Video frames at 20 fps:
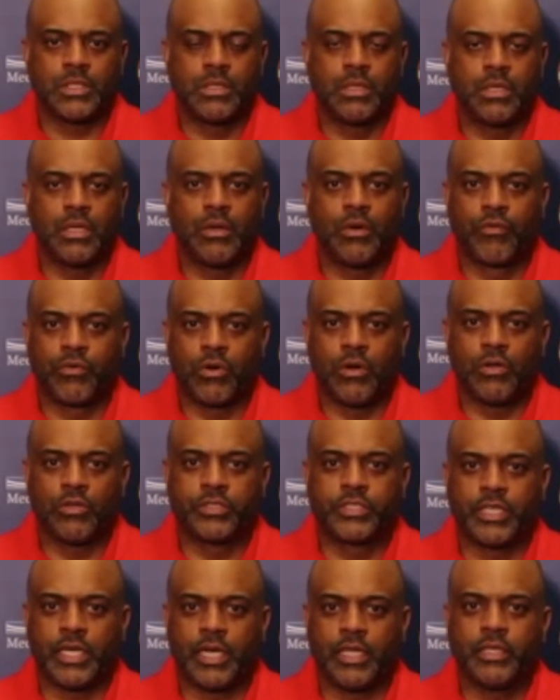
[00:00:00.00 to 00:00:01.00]
Overall,
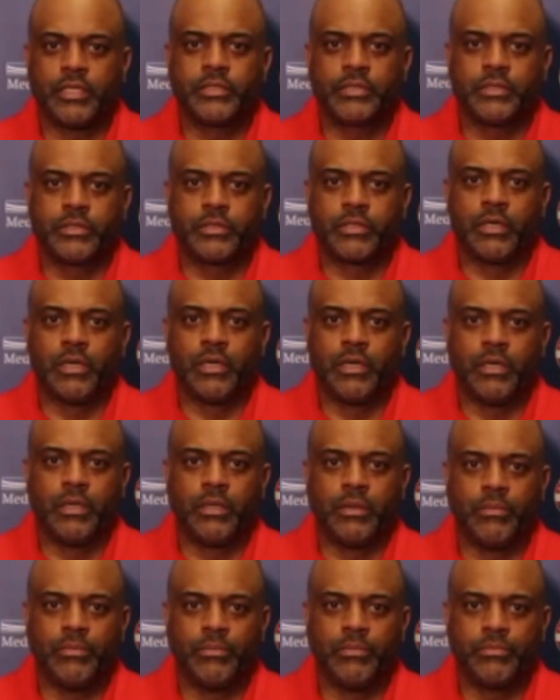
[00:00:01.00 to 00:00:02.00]
solid.
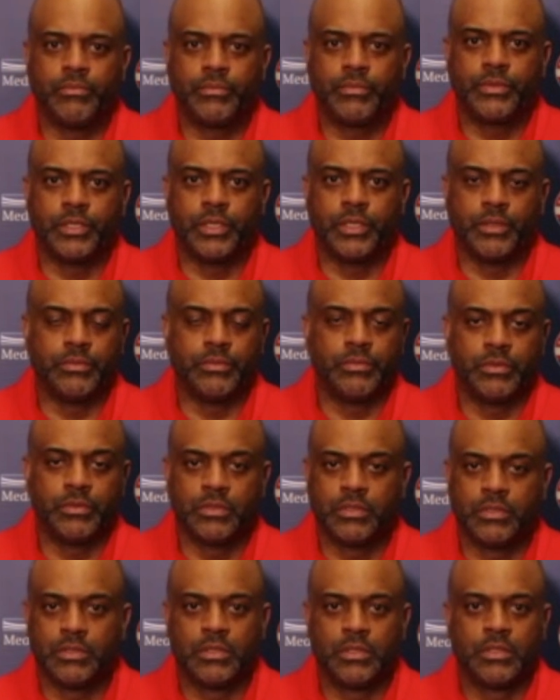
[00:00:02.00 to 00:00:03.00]
You know,
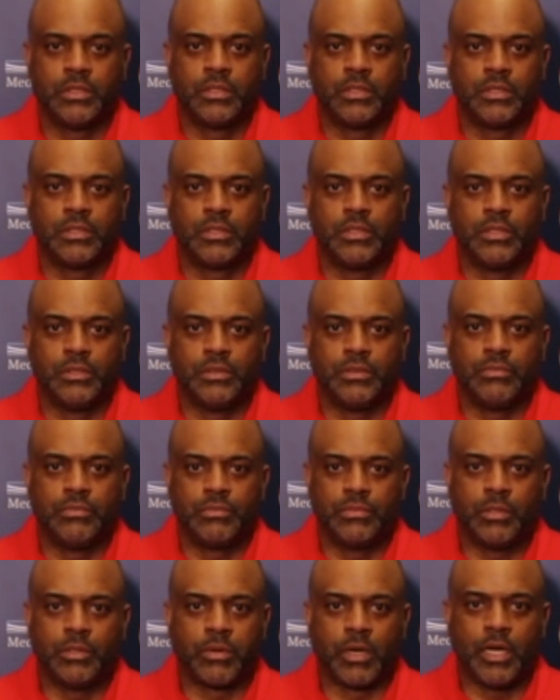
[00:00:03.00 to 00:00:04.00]

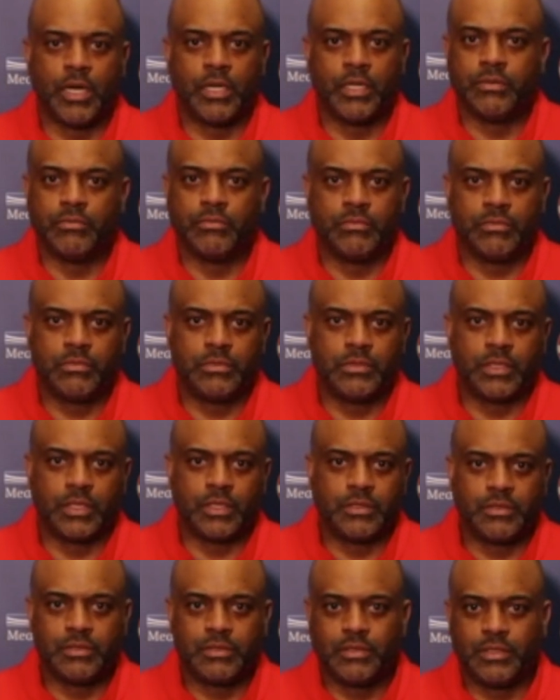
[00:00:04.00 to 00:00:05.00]
LeBron
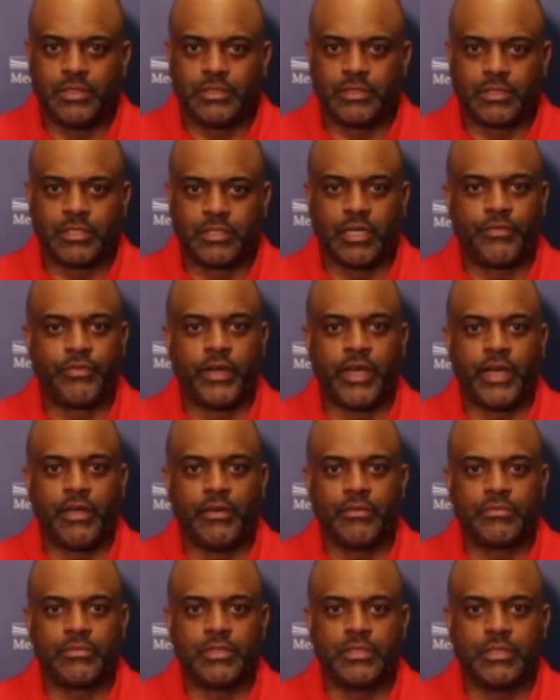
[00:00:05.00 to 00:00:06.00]
is a tough out.
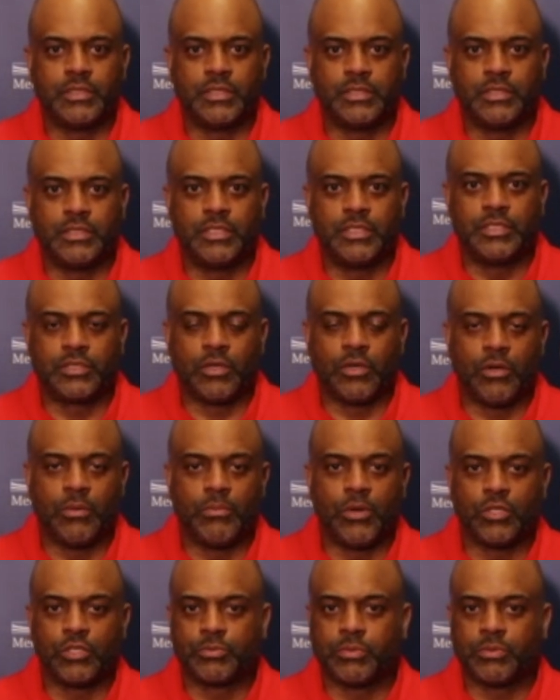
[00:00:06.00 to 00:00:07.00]
He saw
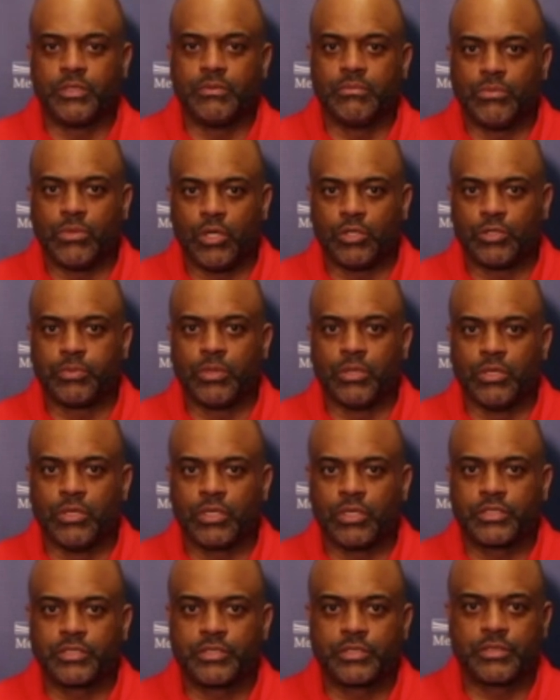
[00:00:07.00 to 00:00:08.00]
multiple
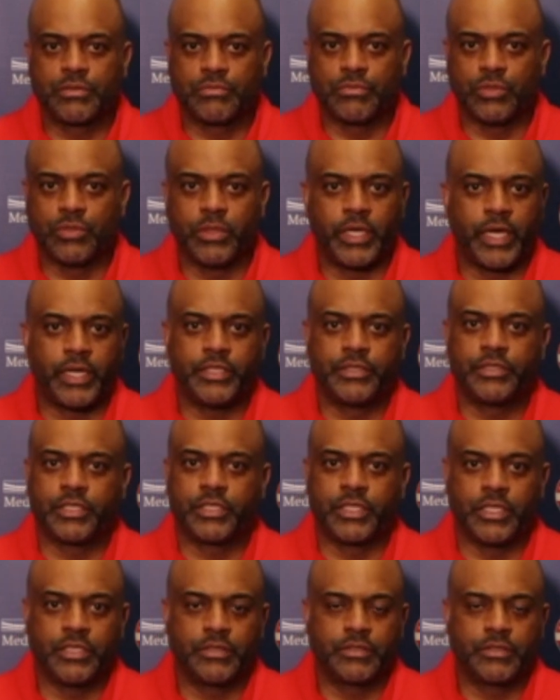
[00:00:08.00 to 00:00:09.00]
looks. Rui had his
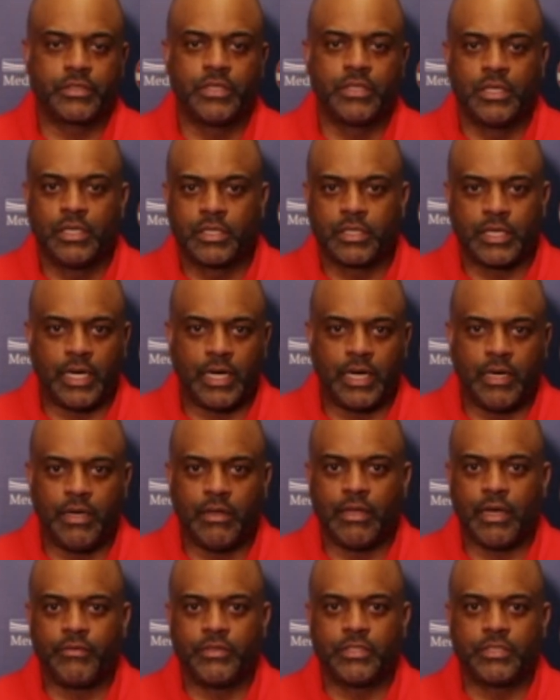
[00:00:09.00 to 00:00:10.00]
chance.
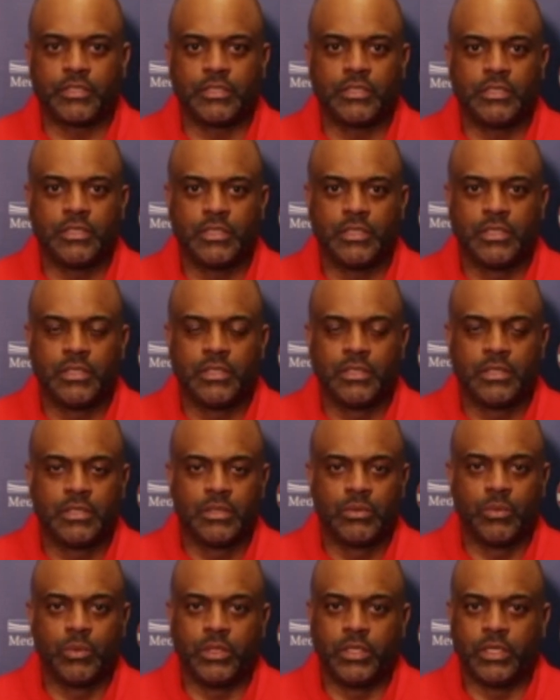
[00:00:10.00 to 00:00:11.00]
Kyle, obviously,
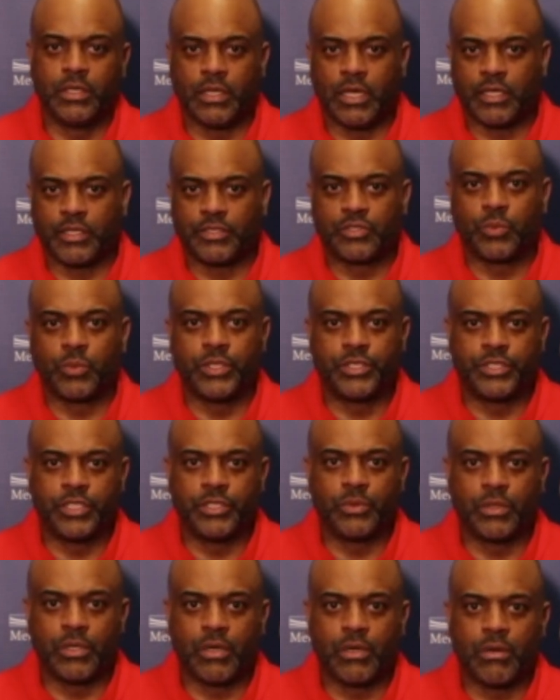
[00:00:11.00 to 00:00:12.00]
we did a lot of switching
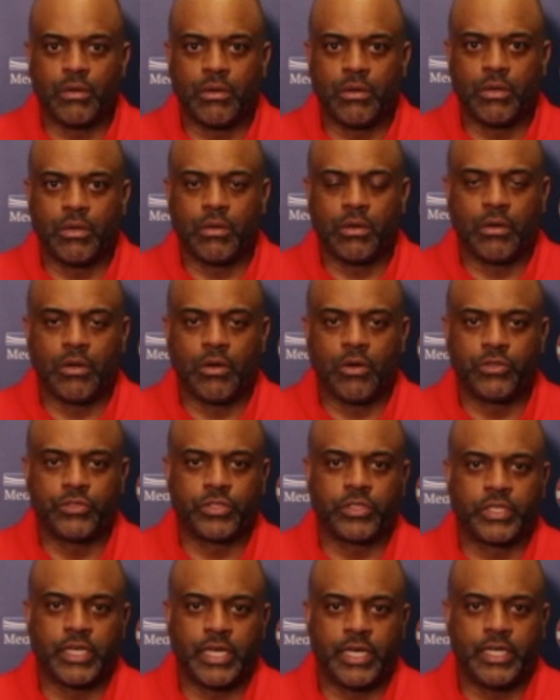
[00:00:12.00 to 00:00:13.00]
with our larger
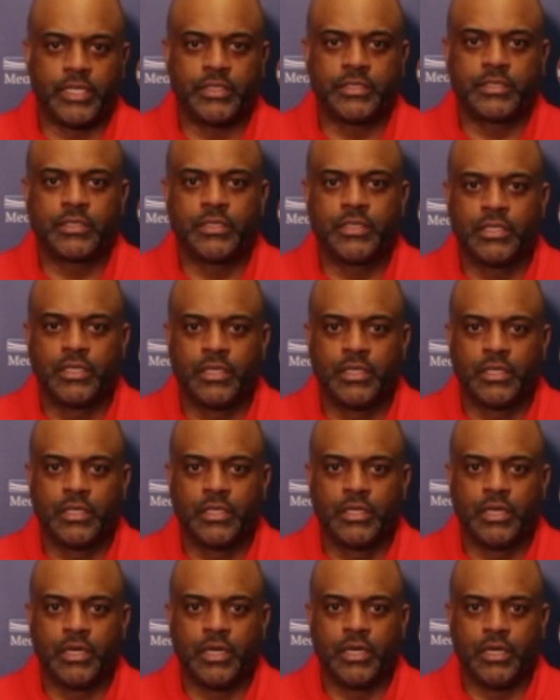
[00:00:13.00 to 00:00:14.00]
guys.
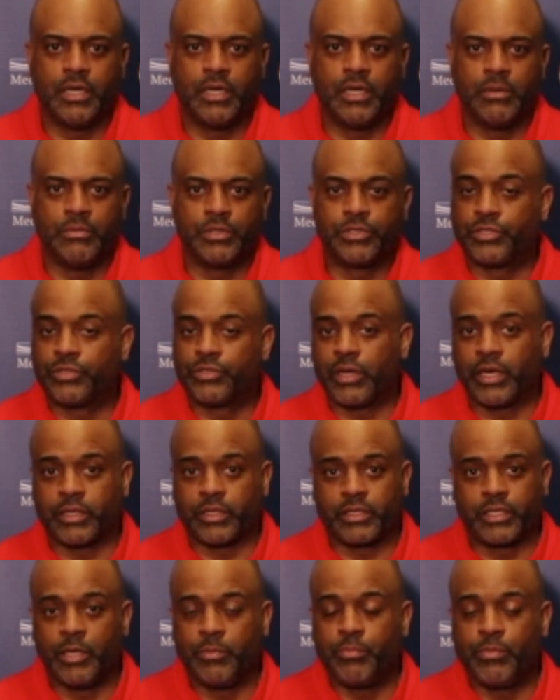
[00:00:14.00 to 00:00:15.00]
Just to try to
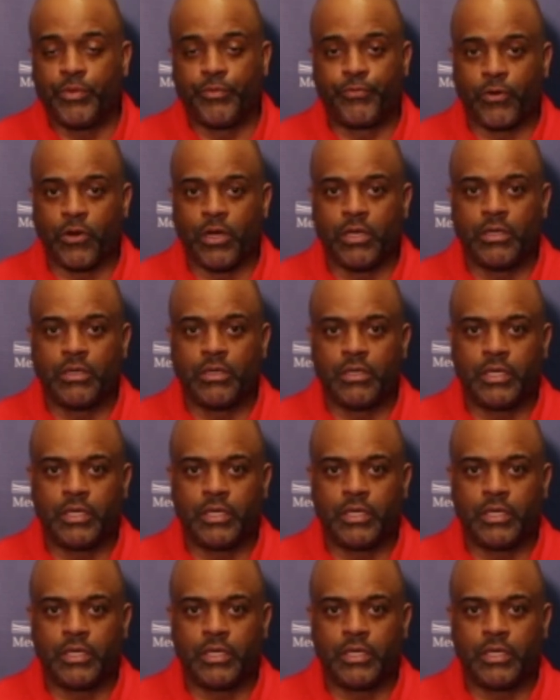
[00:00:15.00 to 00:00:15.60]
keep him in front.